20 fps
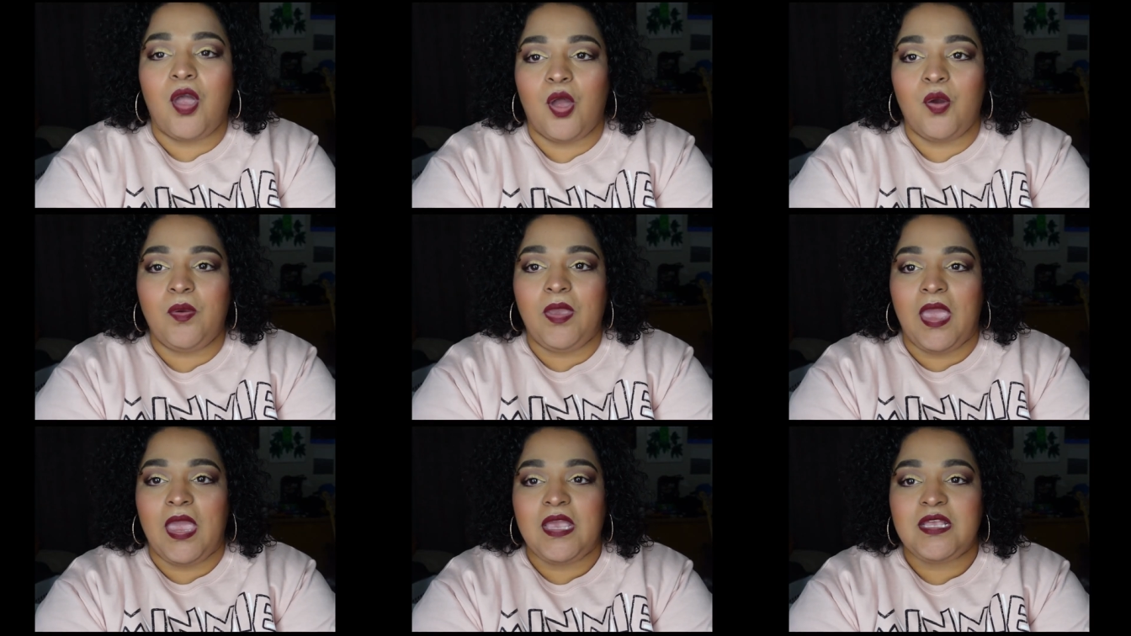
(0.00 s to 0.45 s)

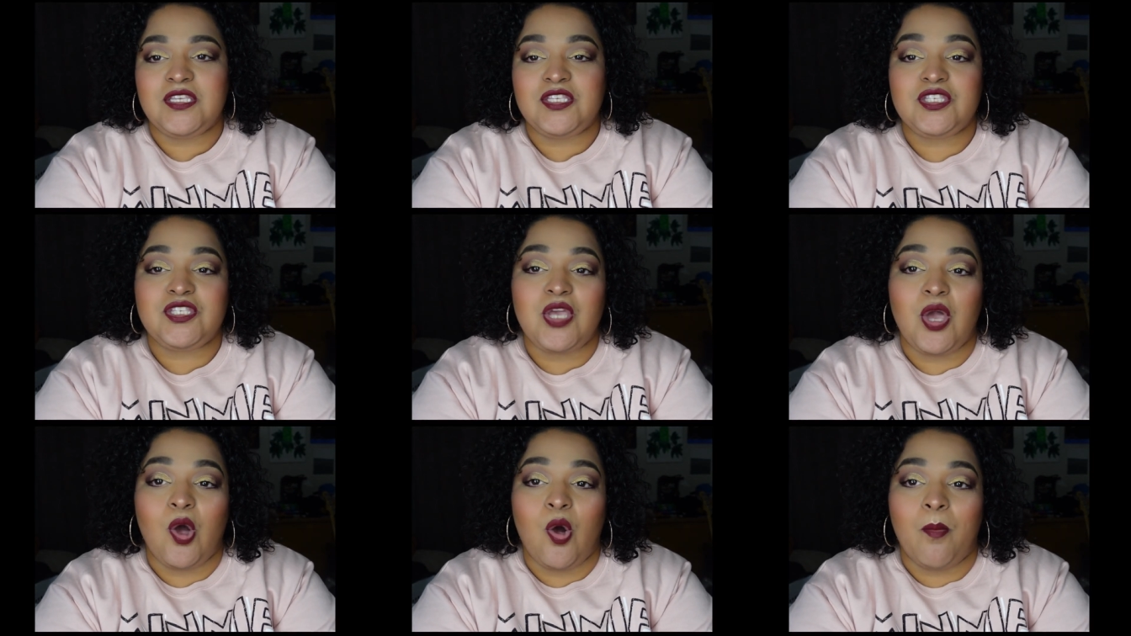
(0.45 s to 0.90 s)
Okay,
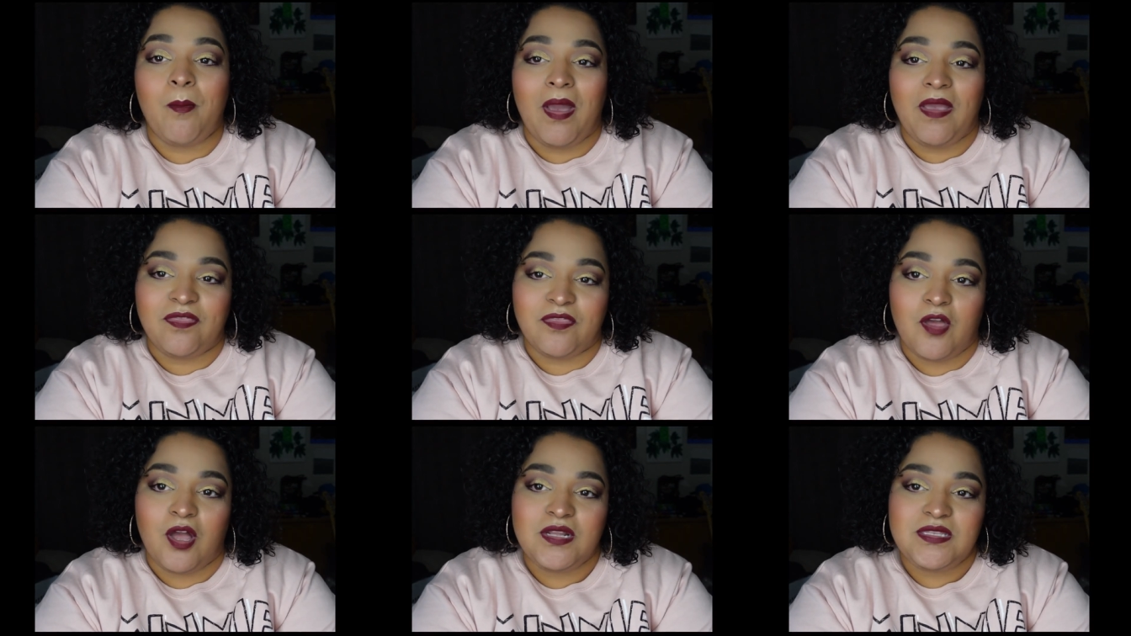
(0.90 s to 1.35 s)
so
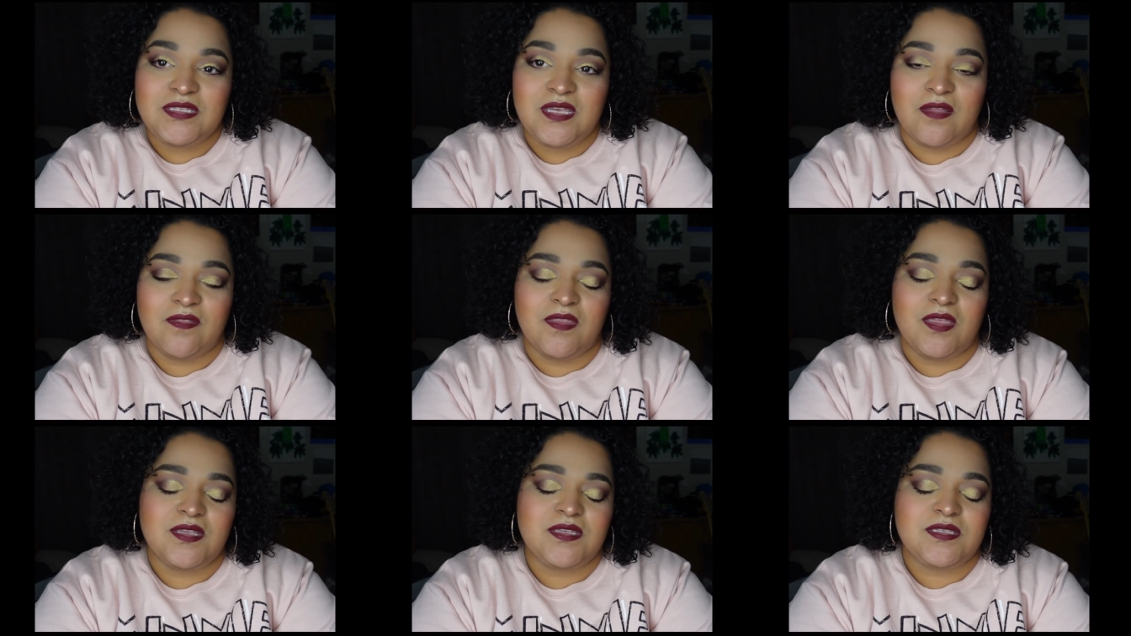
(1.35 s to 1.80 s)
my thoughts
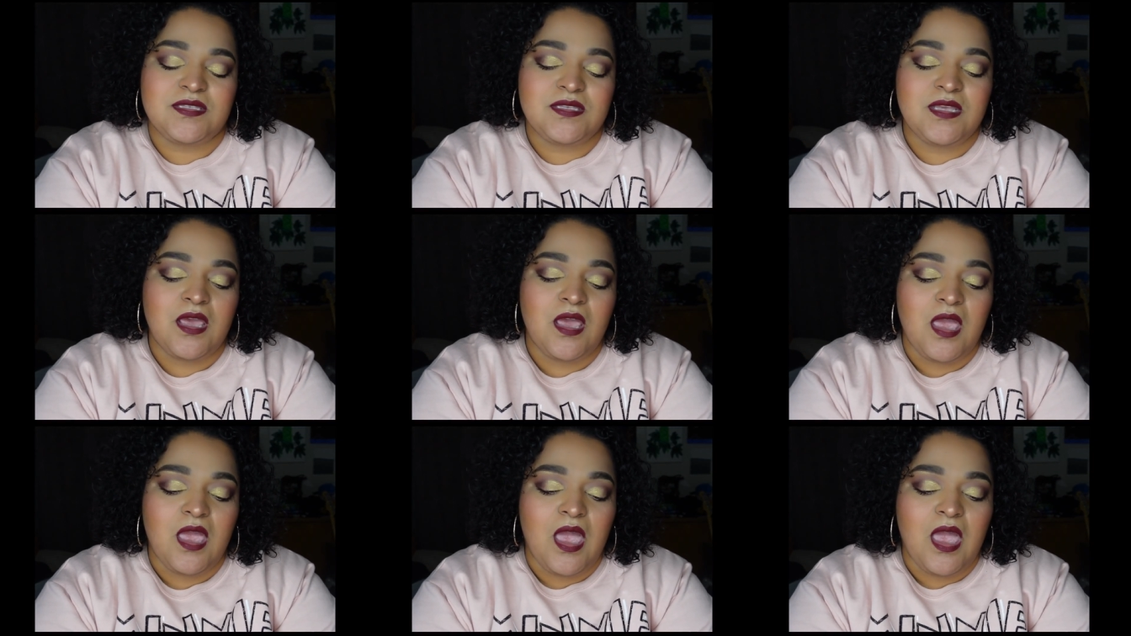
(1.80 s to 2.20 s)
on this.